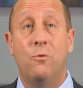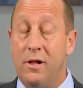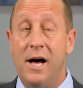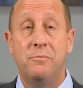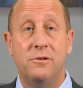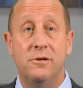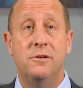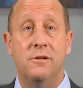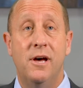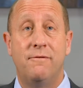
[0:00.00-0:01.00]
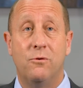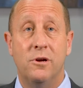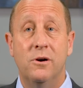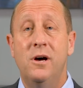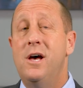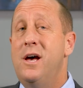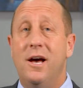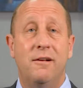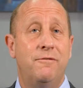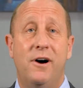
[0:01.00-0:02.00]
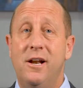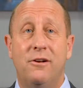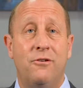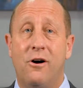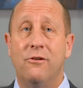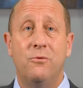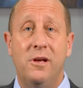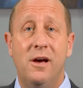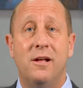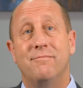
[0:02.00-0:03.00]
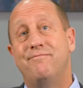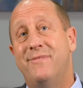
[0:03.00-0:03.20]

we'll absolutely do that for you and fight it as hard as we can.